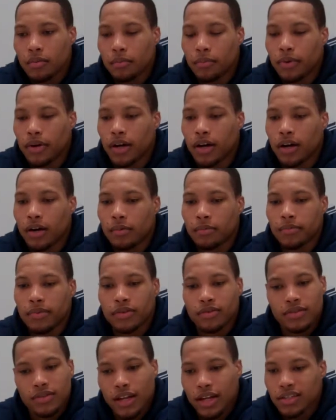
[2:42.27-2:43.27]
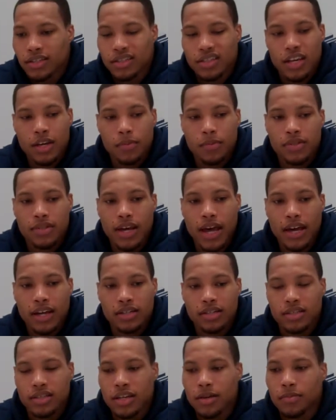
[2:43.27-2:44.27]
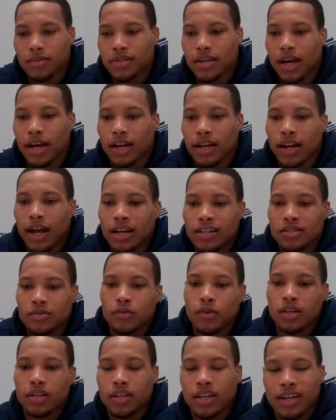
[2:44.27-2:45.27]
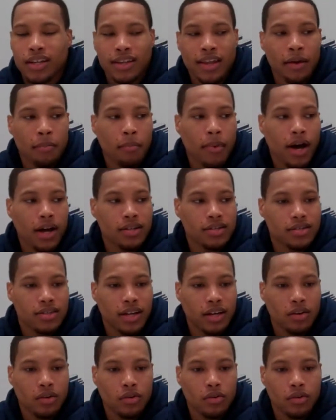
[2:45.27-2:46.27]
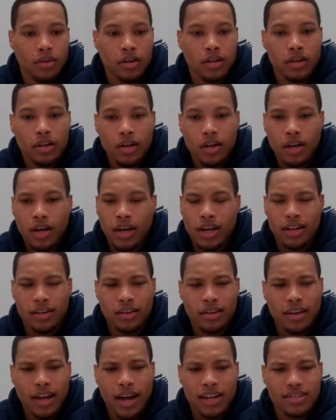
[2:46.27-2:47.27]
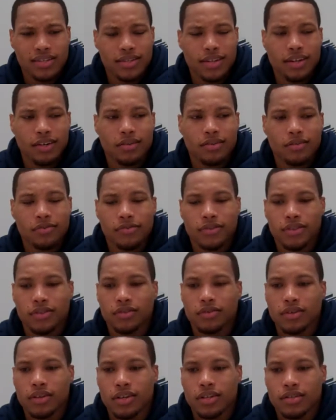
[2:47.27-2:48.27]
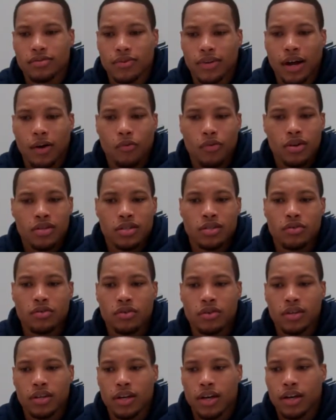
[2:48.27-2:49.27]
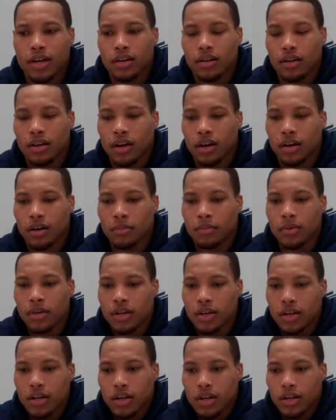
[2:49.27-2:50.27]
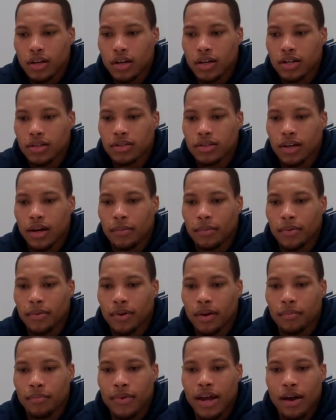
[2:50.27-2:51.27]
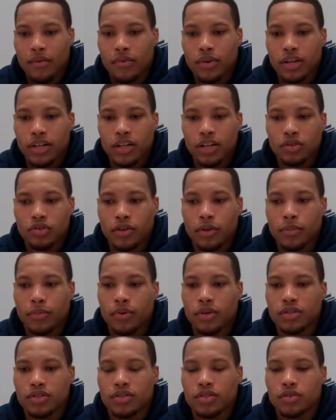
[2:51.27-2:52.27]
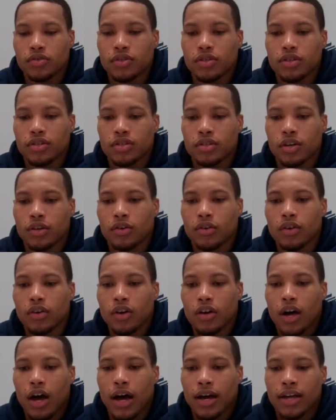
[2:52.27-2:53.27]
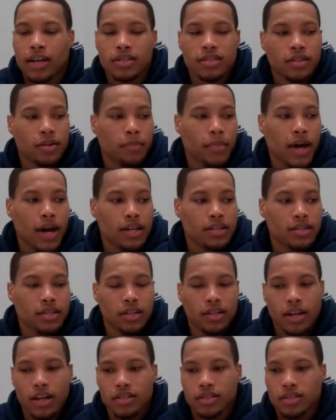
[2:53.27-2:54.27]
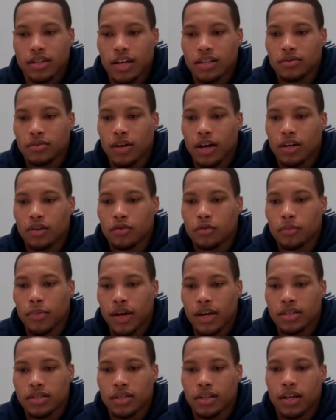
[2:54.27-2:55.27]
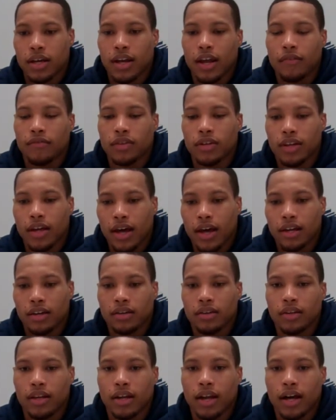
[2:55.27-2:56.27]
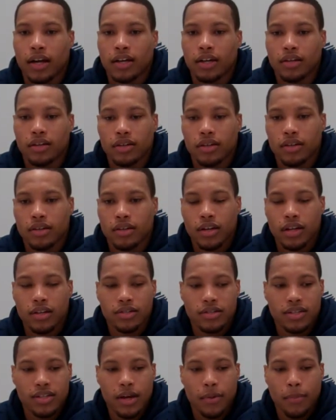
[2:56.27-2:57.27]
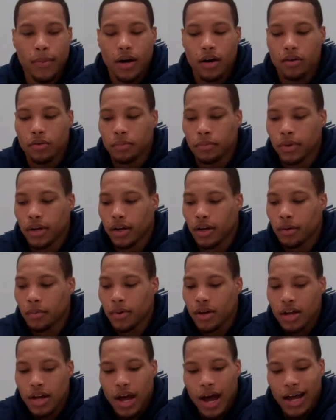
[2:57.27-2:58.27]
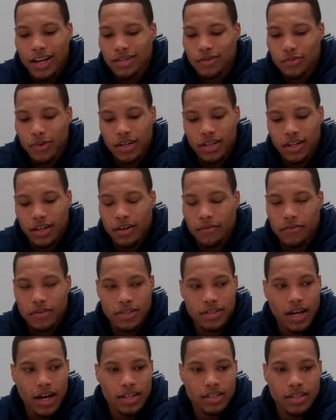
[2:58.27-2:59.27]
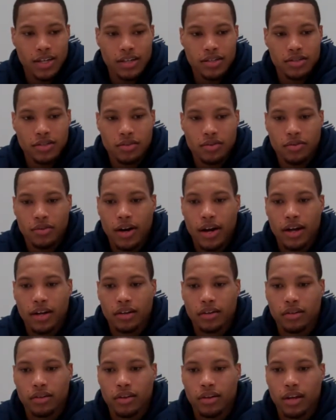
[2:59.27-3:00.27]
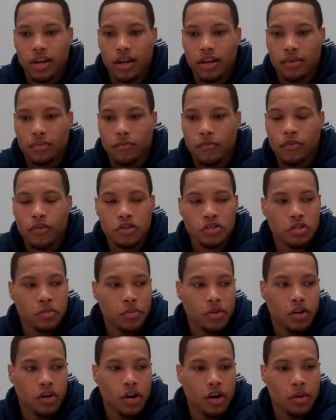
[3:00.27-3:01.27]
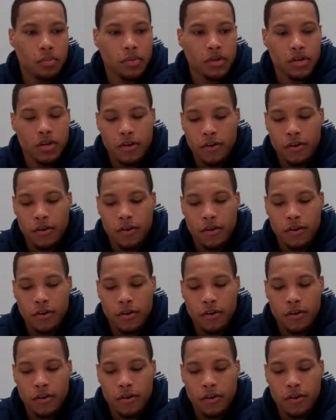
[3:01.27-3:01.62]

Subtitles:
But he was like, just keep attacking. I just wanted to get that mindset going and not settle for threes when I wasn't on yet. Because I'm not really a three-point shooter, so I get to the basket, and that's what I do best. And then after that, then I can step out. But I just wanted to emphasize getting to the rack and force him to guard me.